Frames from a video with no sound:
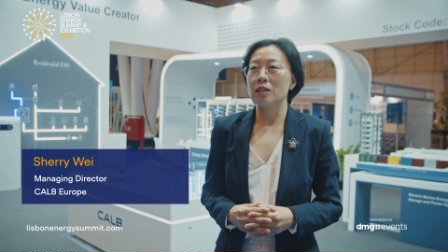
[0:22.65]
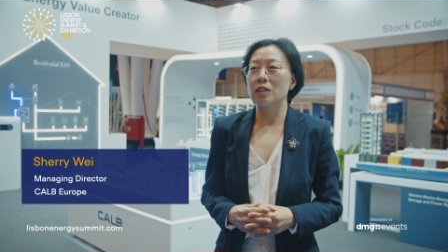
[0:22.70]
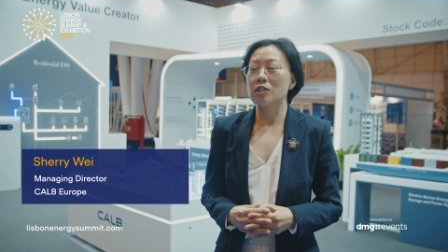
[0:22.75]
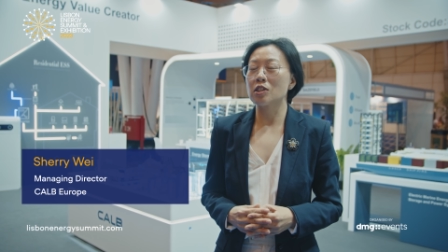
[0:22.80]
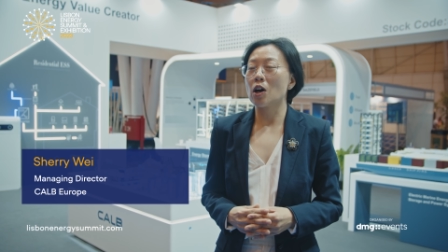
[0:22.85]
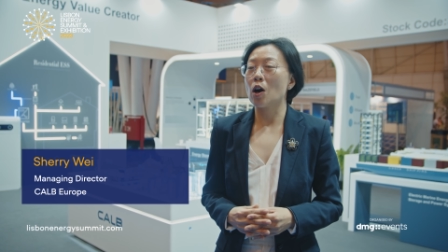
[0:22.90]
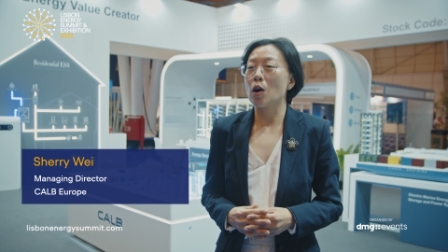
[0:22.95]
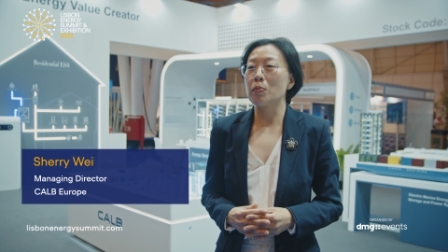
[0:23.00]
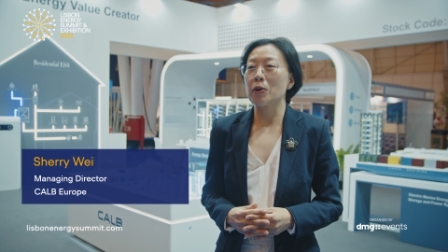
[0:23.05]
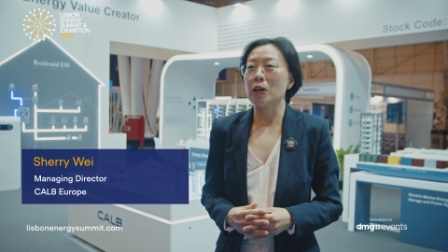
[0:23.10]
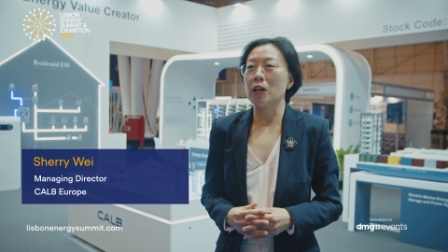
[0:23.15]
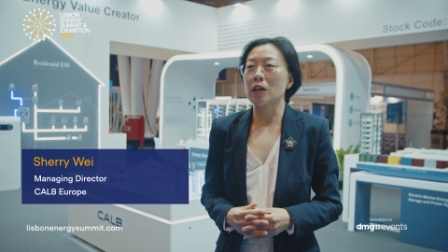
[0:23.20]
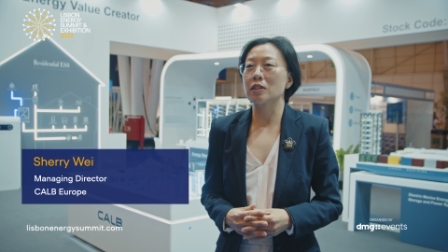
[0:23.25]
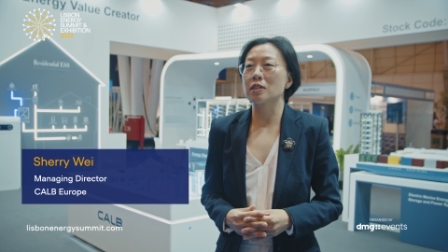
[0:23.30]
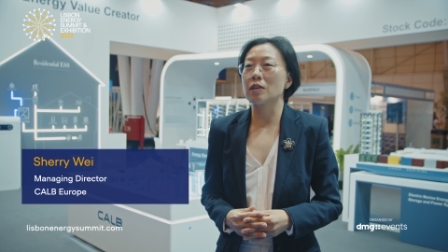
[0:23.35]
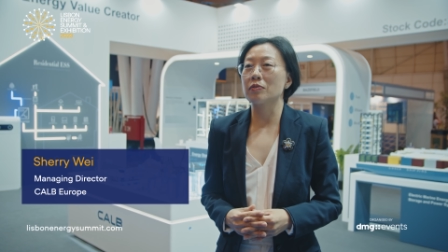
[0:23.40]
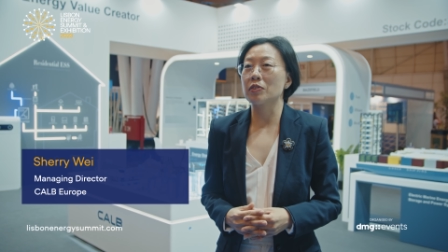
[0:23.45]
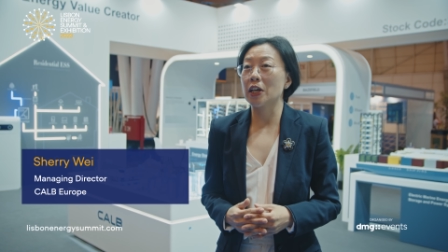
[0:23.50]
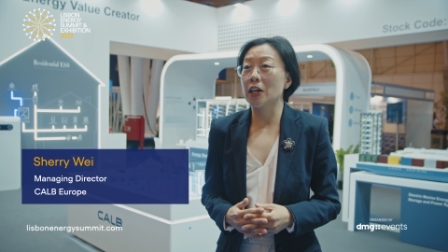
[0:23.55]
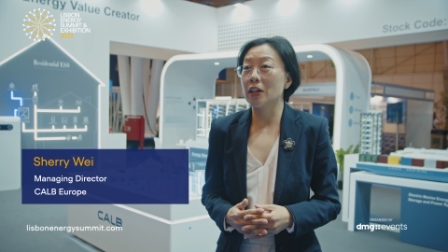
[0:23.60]
the
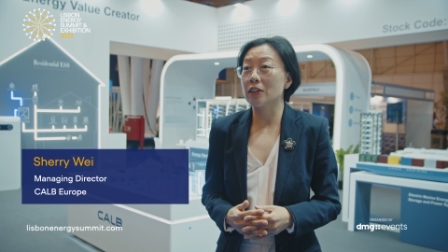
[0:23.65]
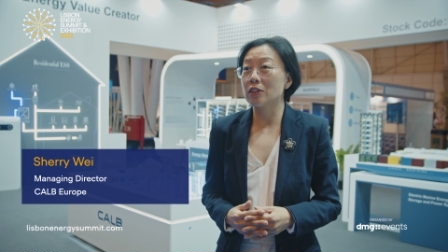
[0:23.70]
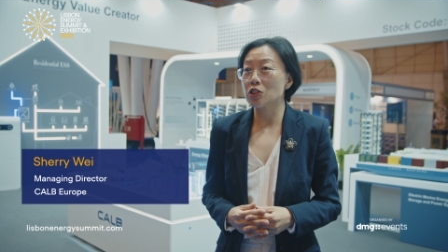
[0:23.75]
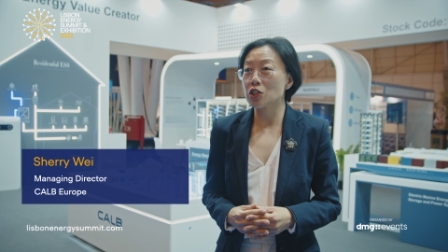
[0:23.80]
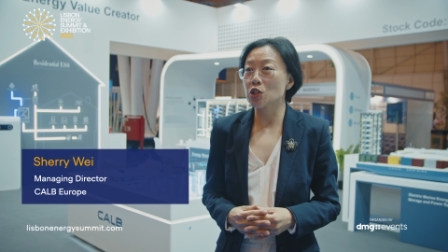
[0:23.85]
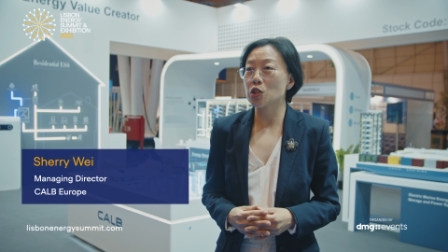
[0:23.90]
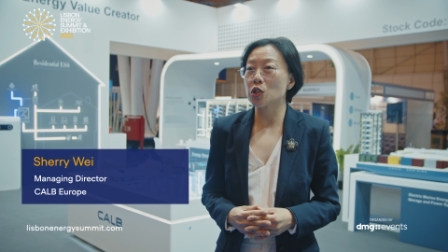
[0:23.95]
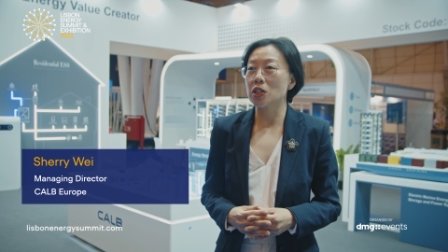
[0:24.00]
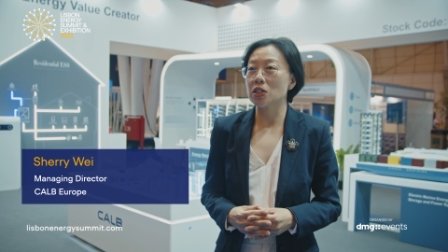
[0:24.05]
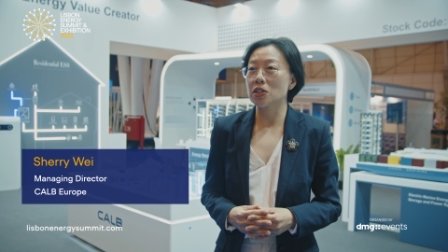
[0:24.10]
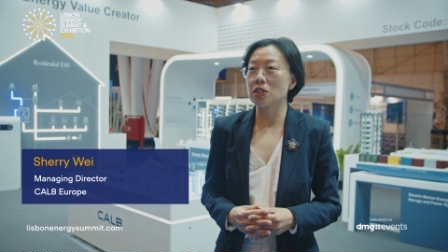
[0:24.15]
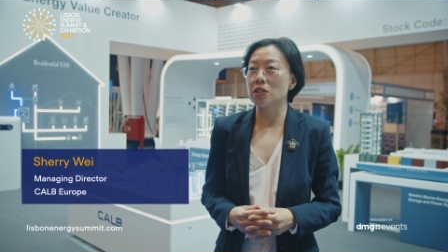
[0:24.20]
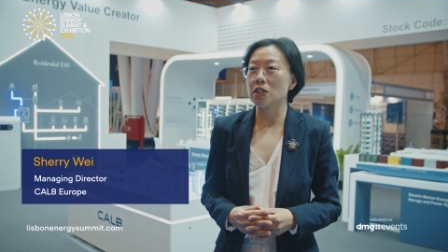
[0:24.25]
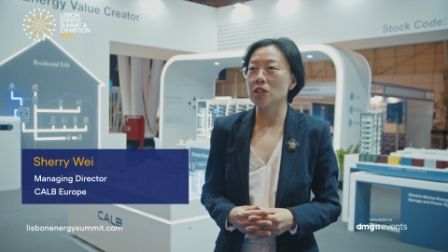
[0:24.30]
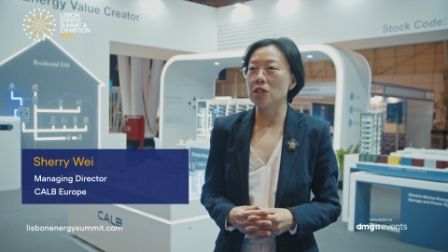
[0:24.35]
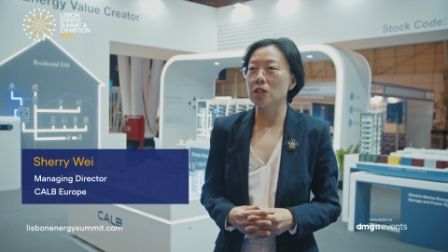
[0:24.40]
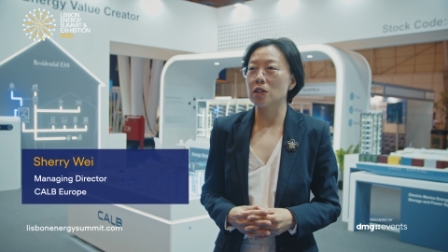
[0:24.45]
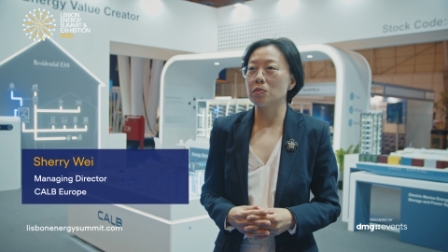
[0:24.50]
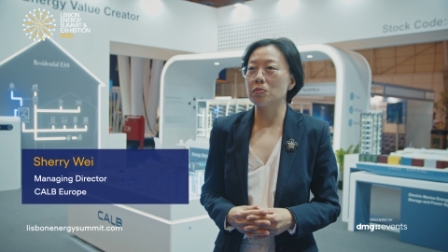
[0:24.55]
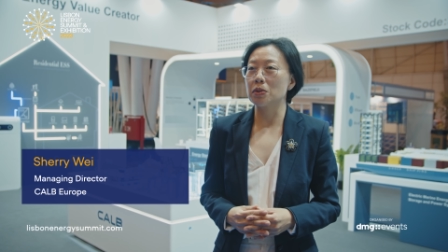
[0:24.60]
topics of energy
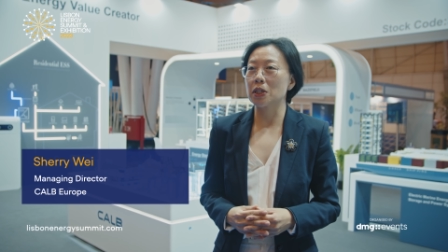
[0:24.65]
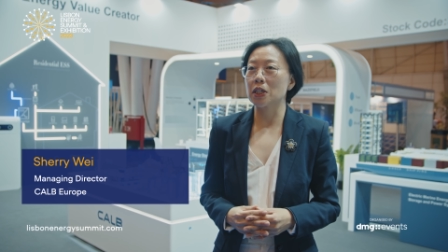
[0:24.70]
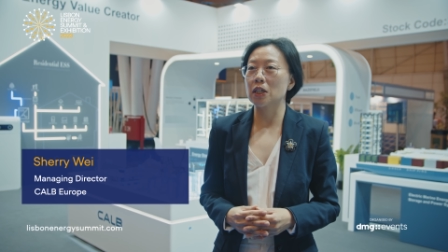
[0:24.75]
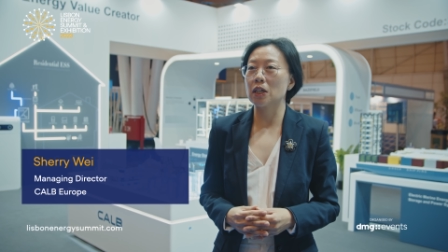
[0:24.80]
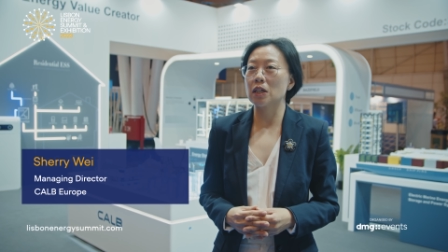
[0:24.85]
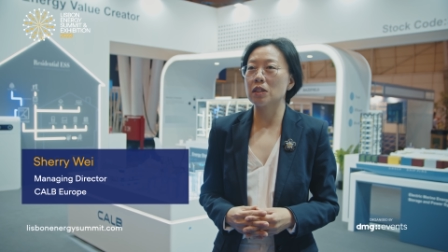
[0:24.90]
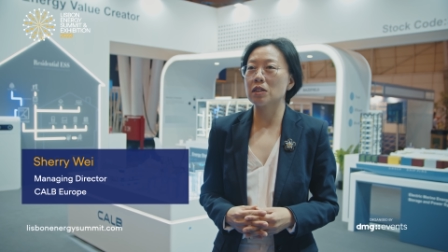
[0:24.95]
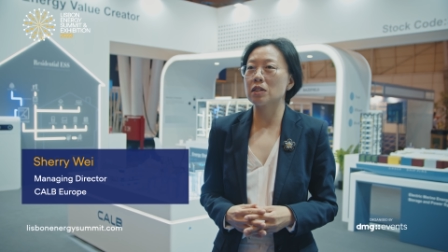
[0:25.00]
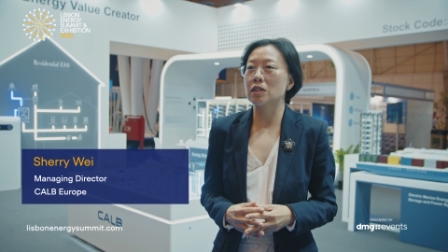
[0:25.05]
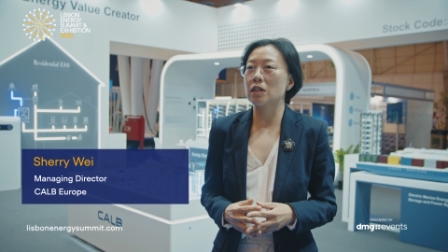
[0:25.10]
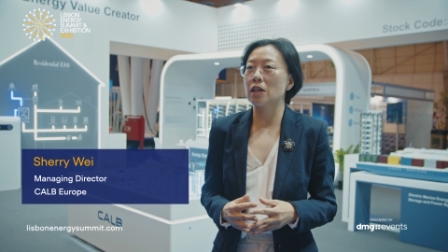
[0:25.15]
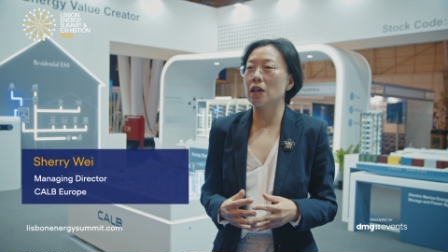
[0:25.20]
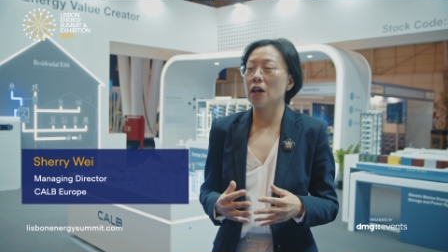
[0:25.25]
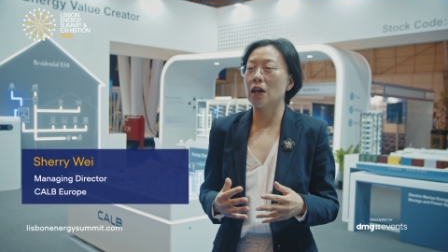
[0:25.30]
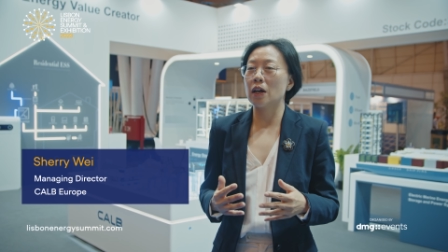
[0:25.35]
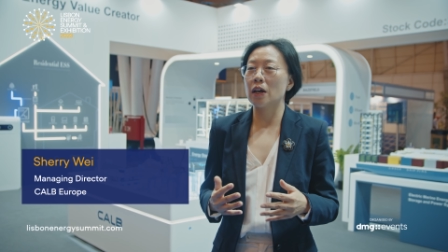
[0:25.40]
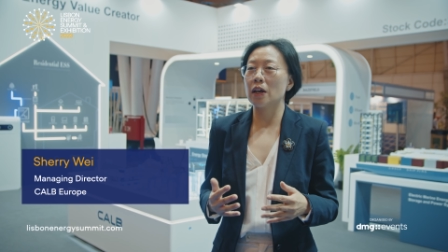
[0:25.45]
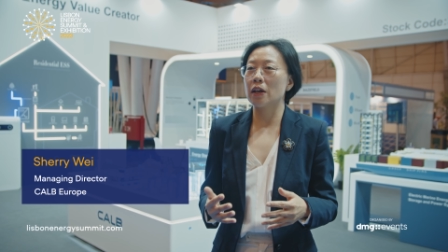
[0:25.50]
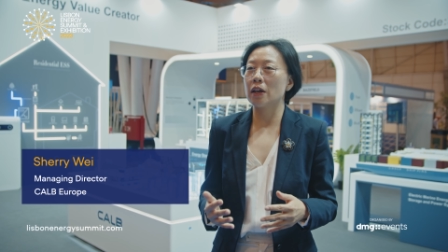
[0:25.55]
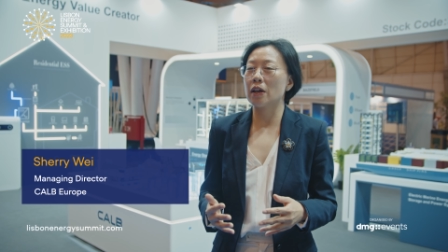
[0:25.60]
transition because
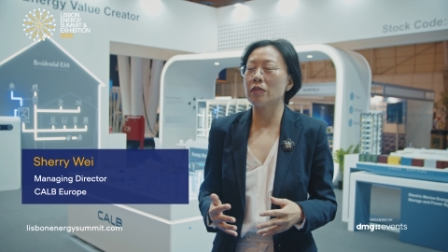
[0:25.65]
uh,